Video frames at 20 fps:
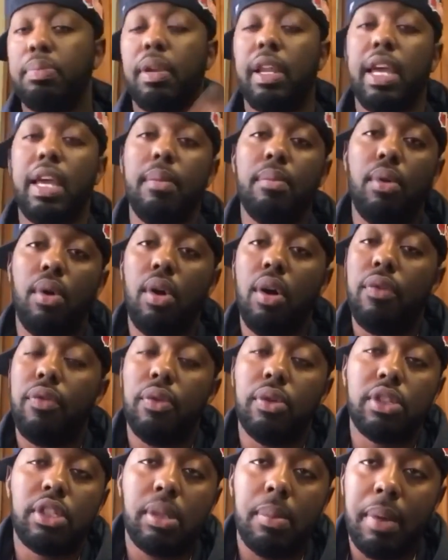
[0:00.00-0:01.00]
blame off
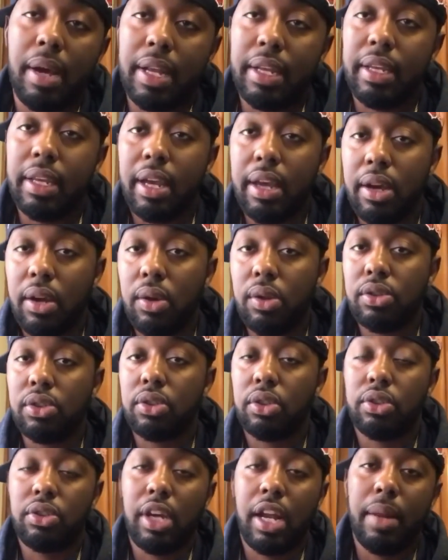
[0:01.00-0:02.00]
on somebody
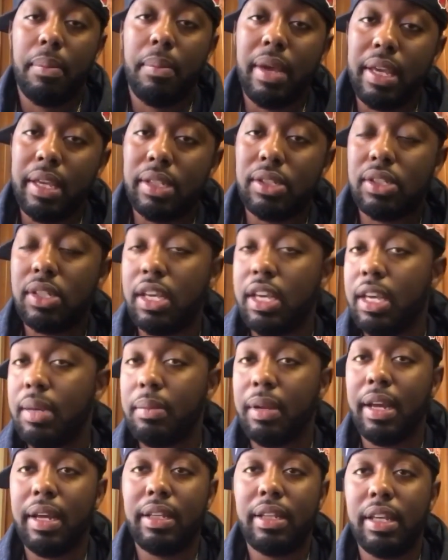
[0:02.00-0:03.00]
else or try to make it
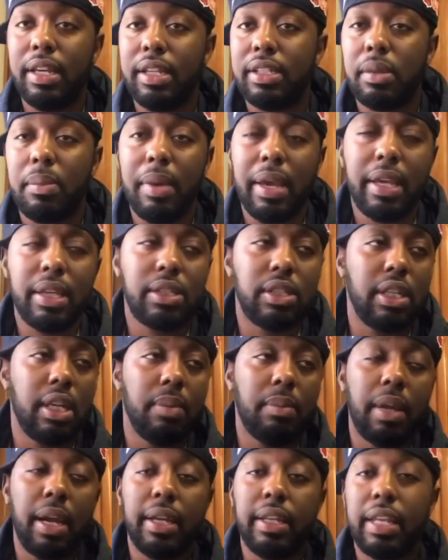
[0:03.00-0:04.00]
seem like this and make it
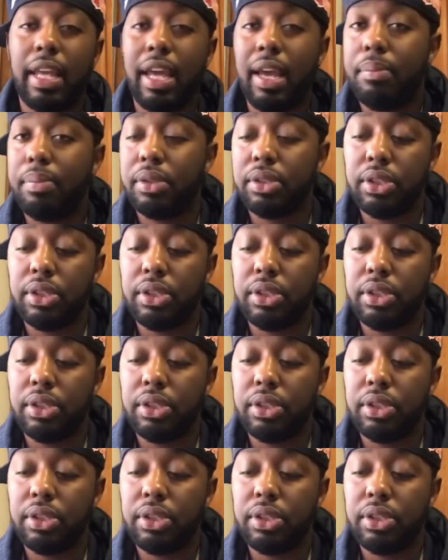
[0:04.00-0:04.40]
seem like that.